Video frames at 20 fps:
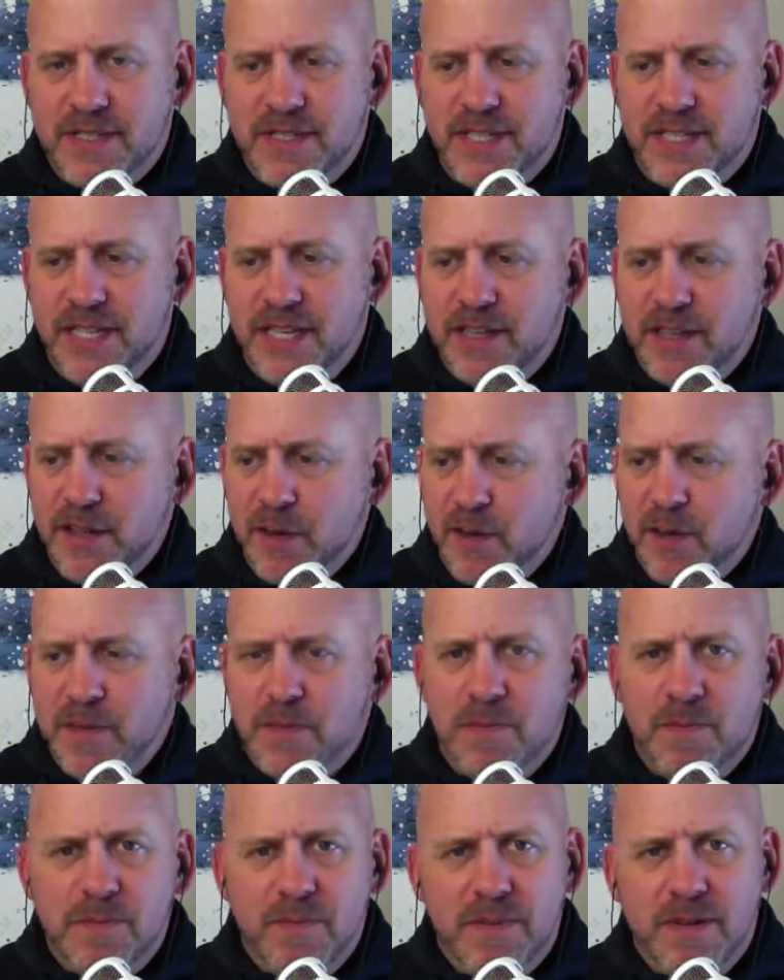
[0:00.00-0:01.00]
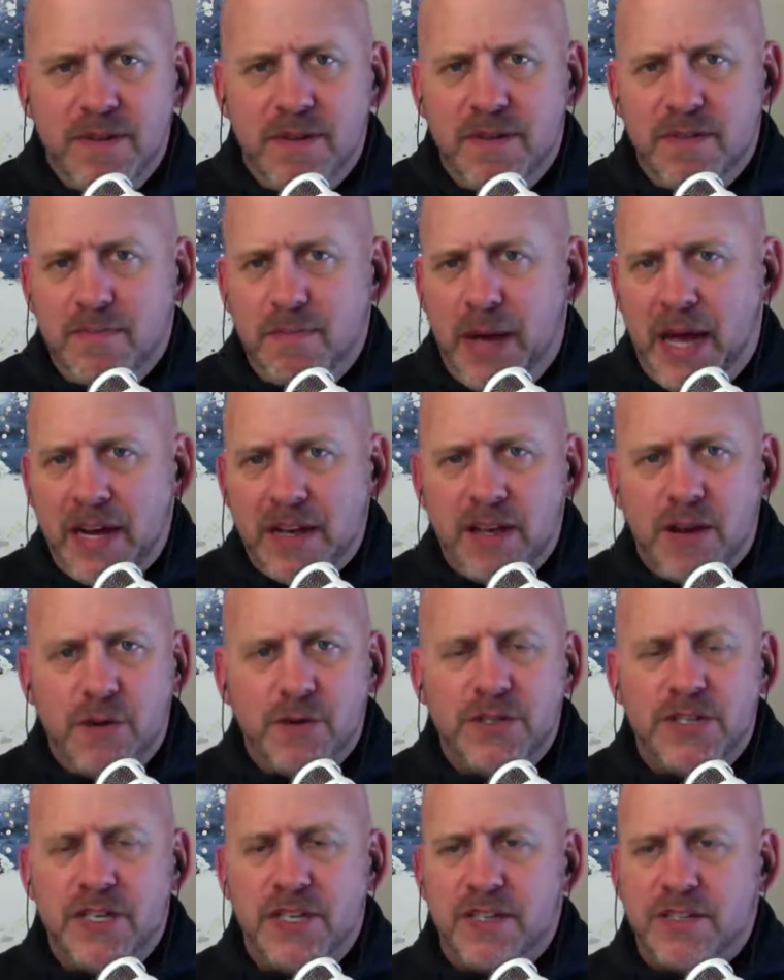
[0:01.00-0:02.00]
dealing with bad
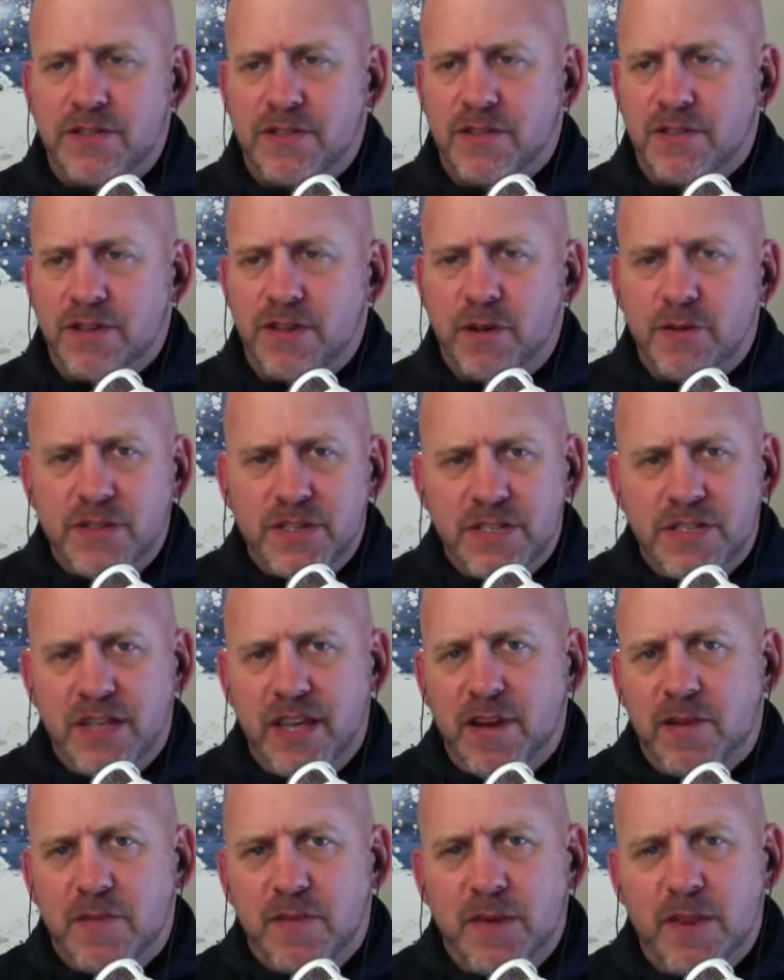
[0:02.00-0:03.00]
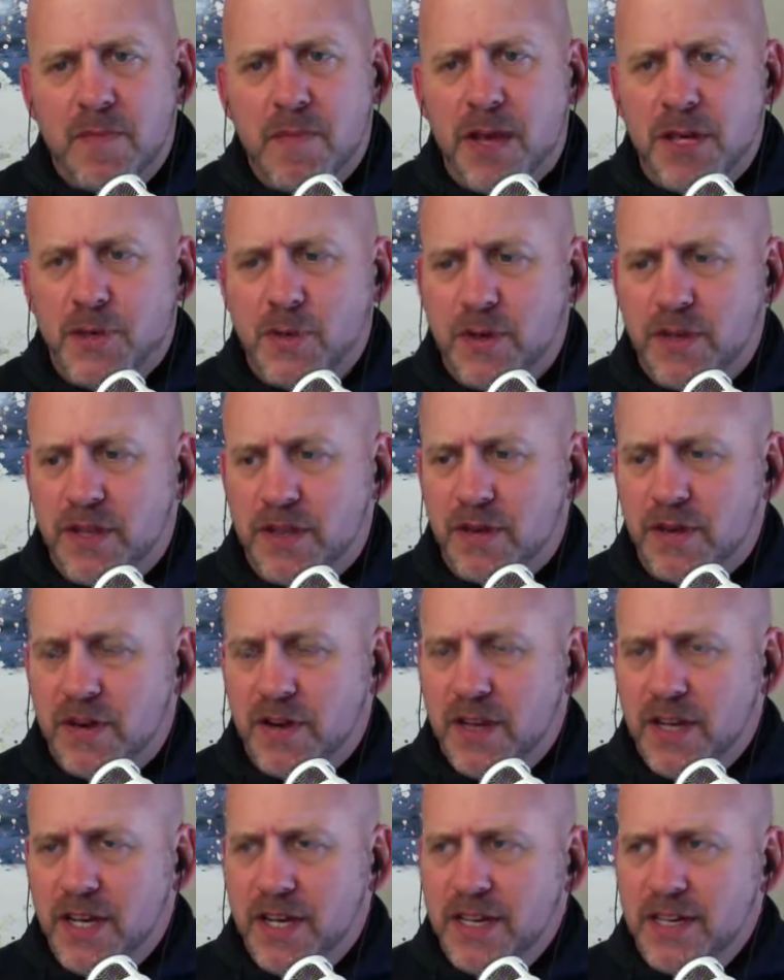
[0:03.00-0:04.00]
coaches or coaches they don't really mesh with, or,
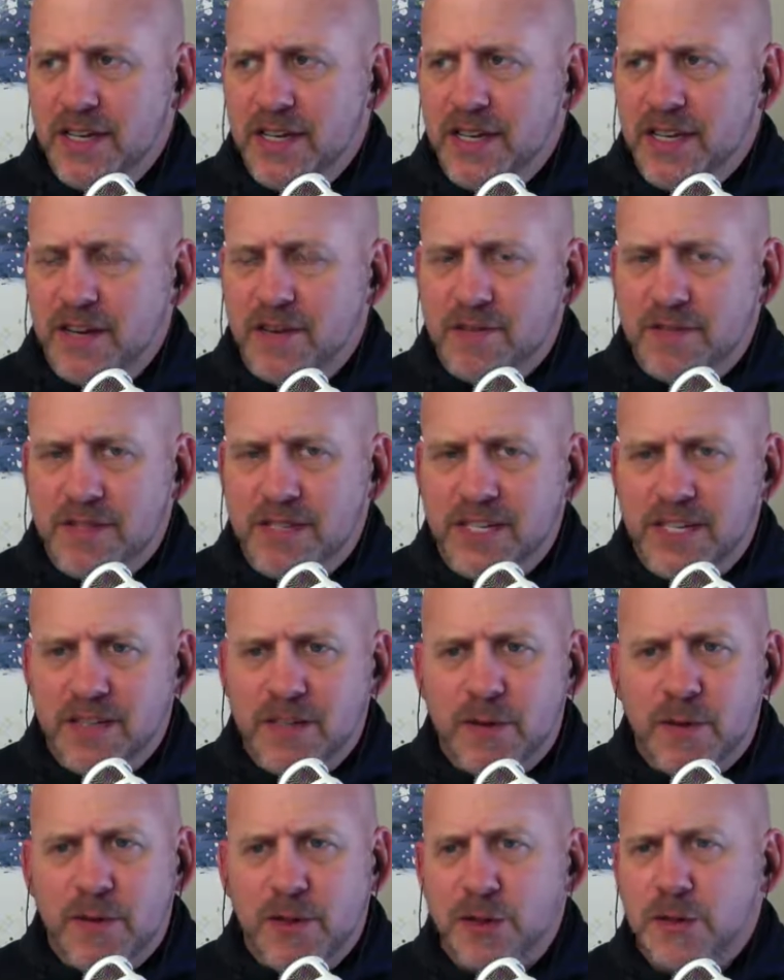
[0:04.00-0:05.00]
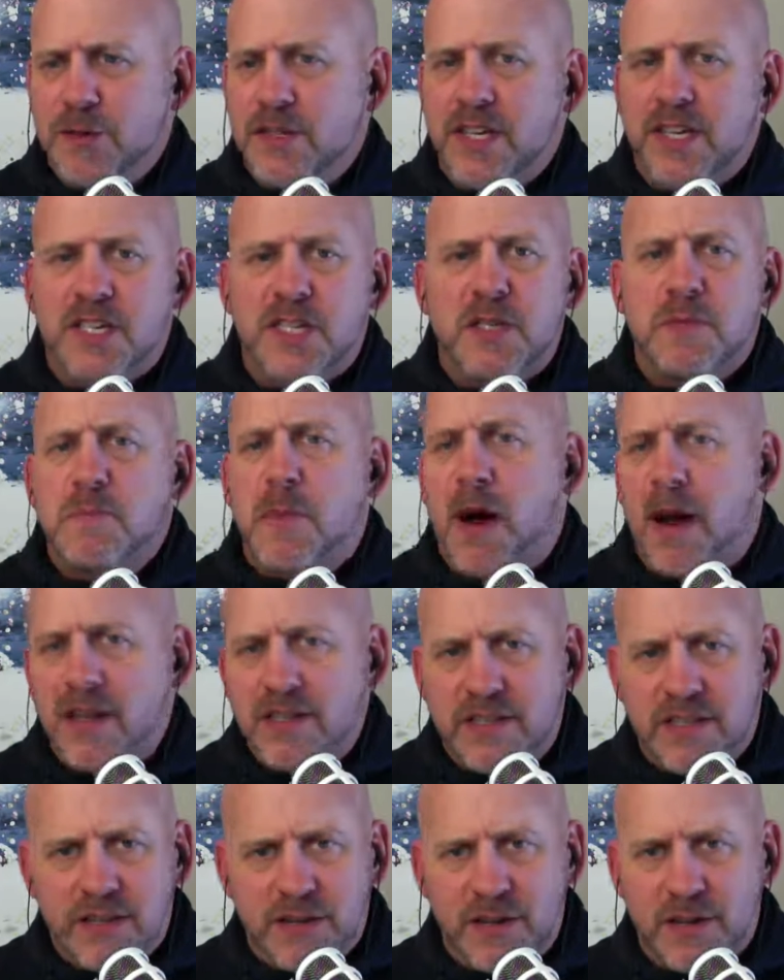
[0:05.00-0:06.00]
dealing with losing a
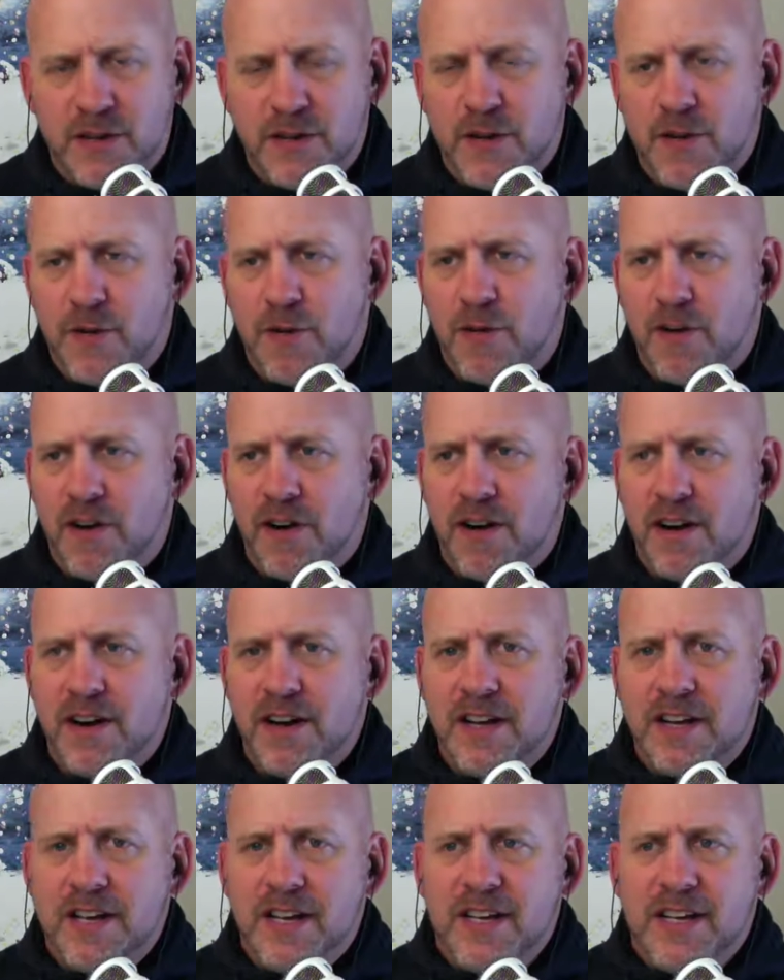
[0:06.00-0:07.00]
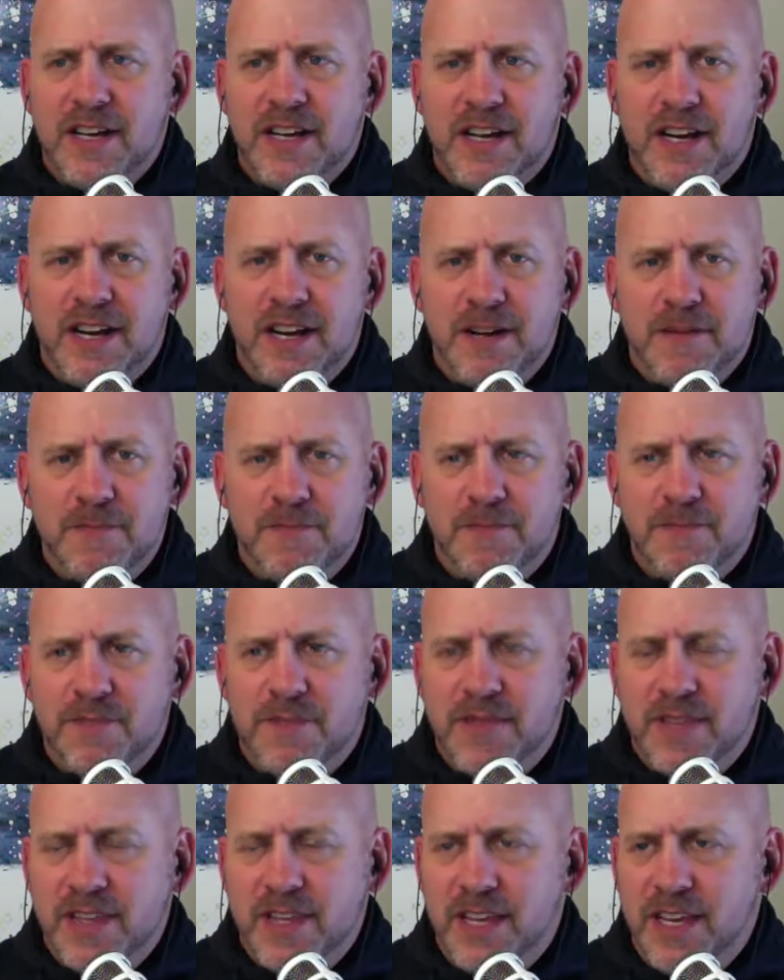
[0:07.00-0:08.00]
sponsor, or, when
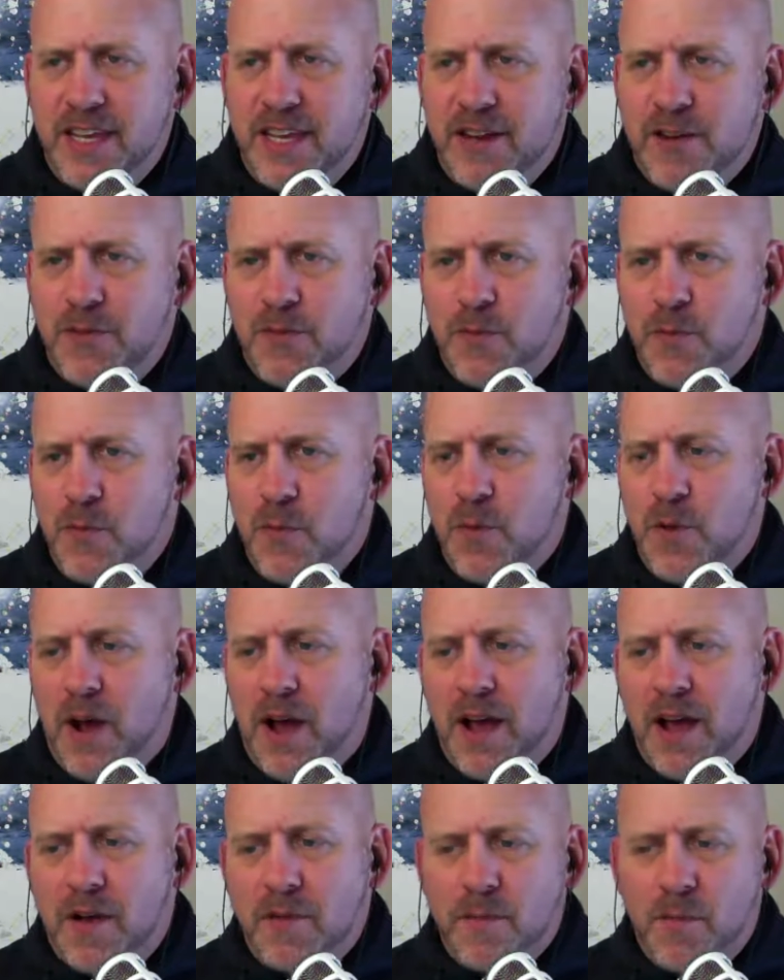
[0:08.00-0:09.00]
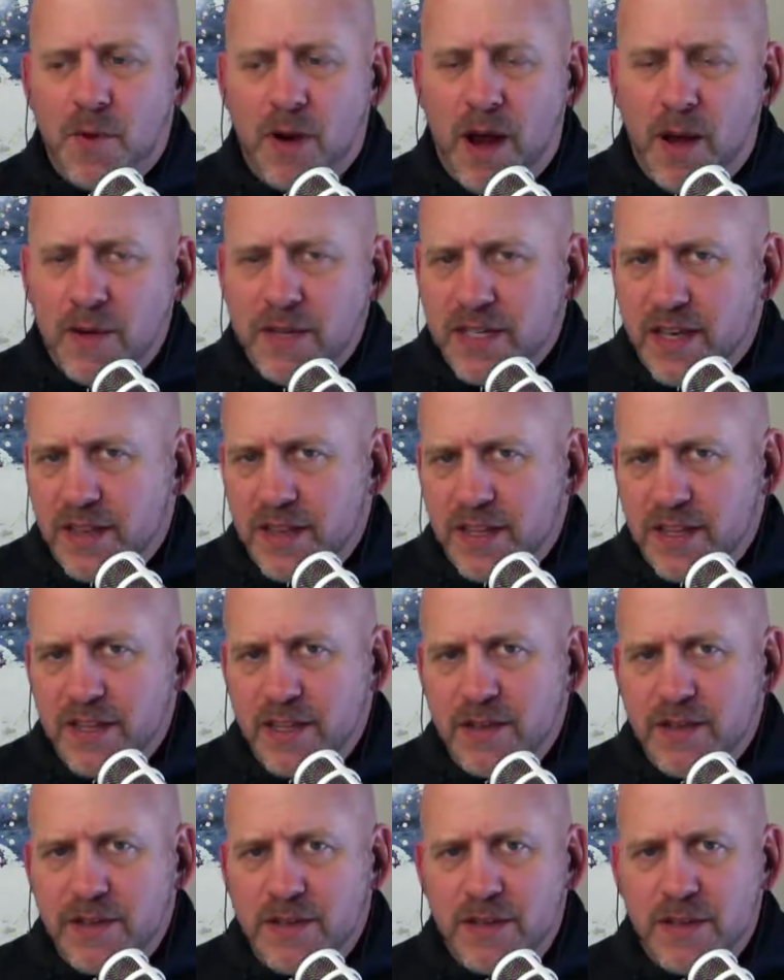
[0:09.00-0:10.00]
I was on the
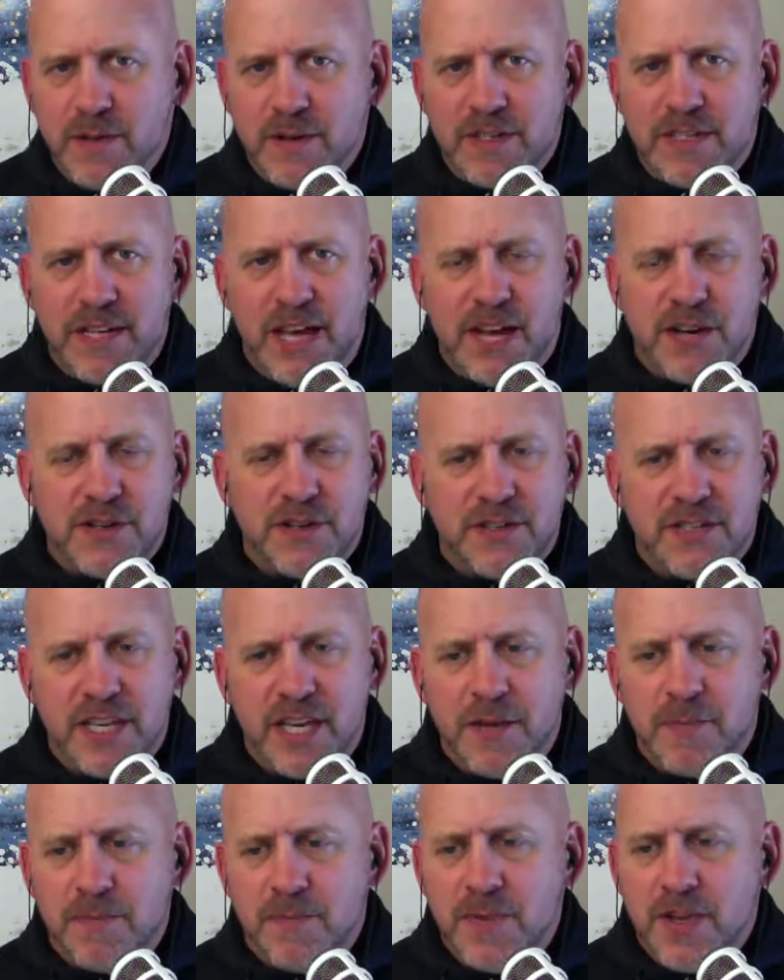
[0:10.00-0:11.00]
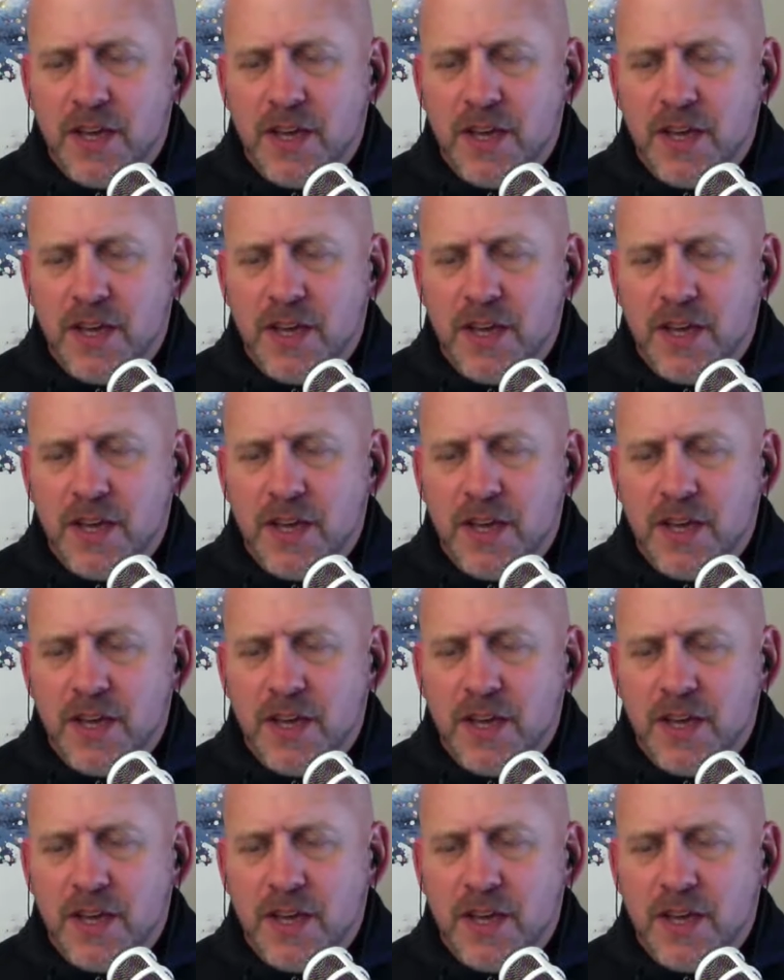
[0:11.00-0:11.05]
U.S. national team,